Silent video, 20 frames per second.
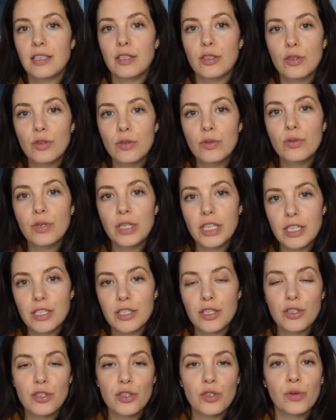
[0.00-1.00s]
you need
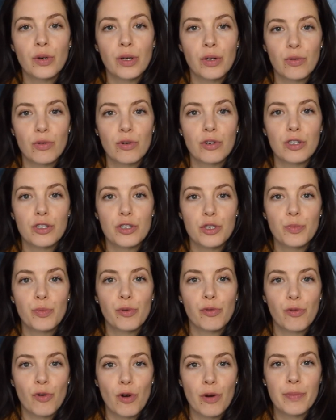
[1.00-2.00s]
to do in order to
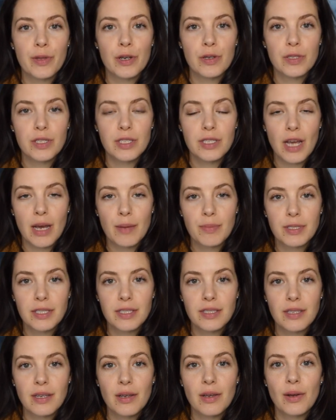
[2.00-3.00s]
perform those
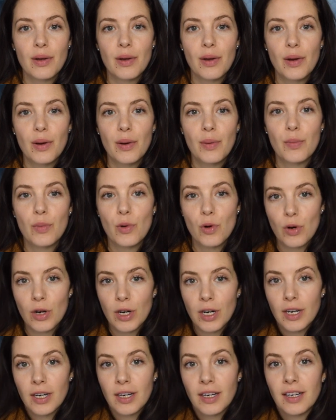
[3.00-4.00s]
steps
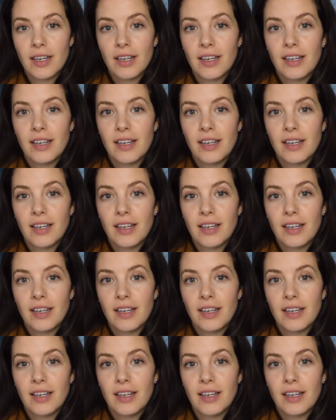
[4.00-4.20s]
more